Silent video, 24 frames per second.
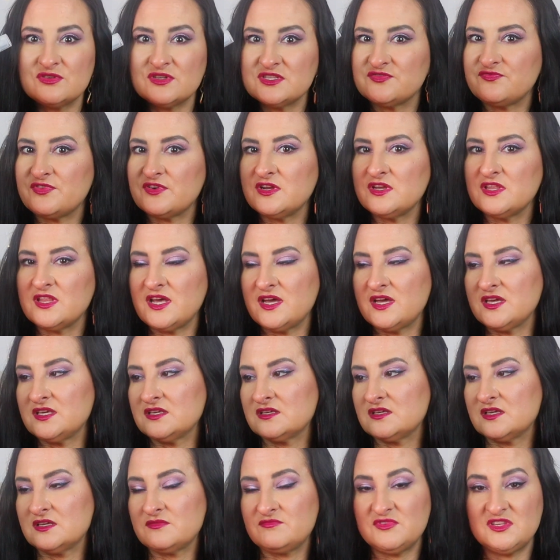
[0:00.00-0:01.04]
it's very like
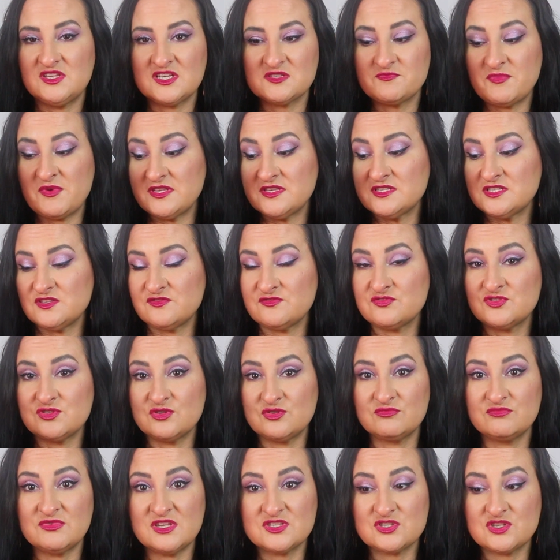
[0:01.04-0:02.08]
inexpensive, so
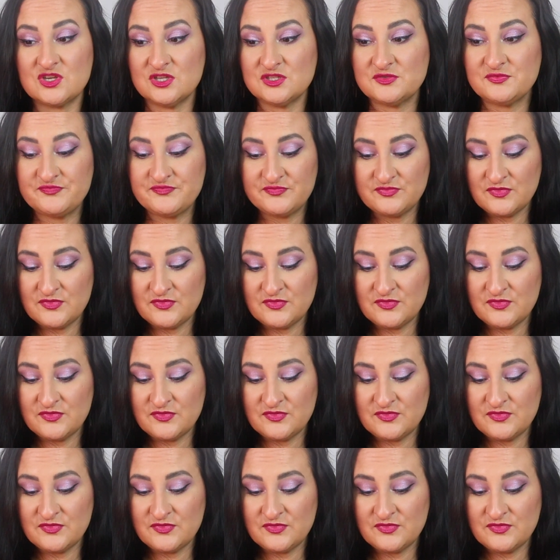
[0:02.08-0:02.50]
that's good.